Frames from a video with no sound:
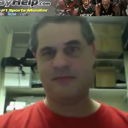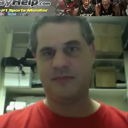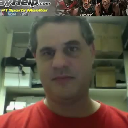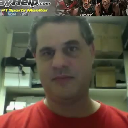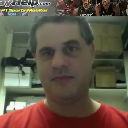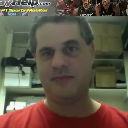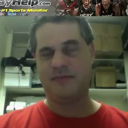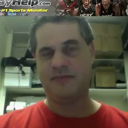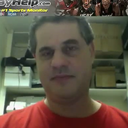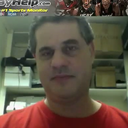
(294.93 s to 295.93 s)

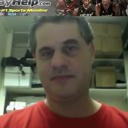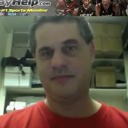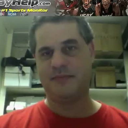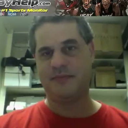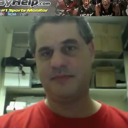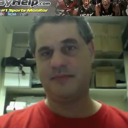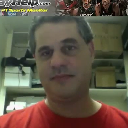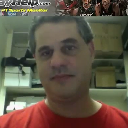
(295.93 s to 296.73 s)
(no one is talking)